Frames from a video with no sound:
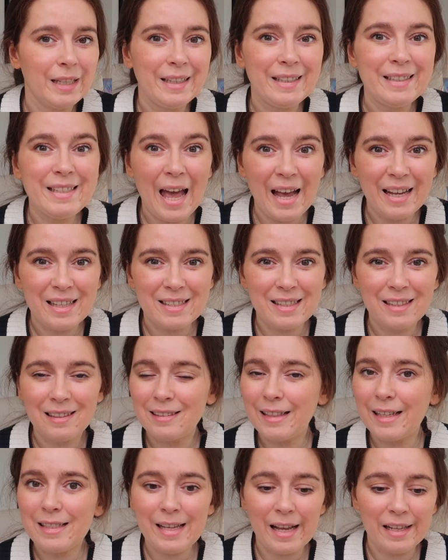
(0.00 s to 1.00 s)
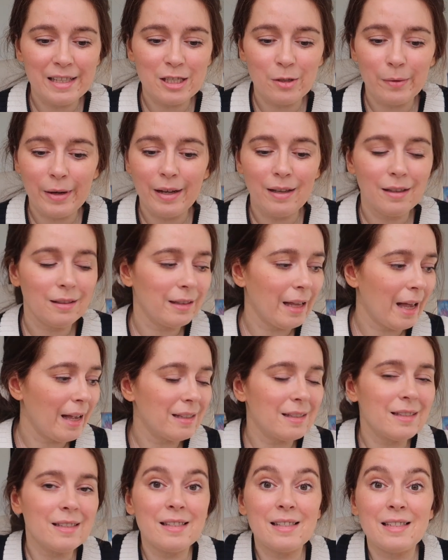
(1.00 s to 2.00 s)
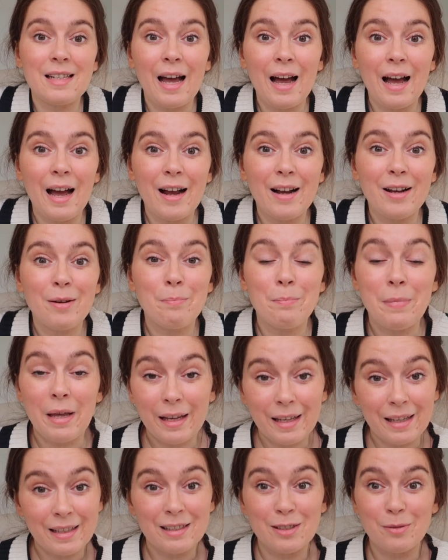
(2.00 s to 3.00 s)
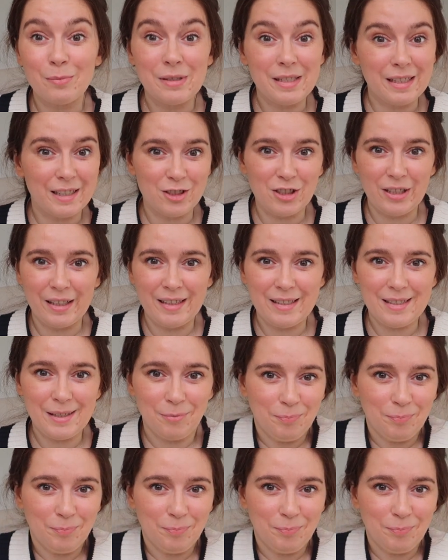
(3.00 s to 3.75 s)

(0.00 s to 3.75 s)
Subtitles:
Yes, let's get into it. Let's start making some sticker sheets.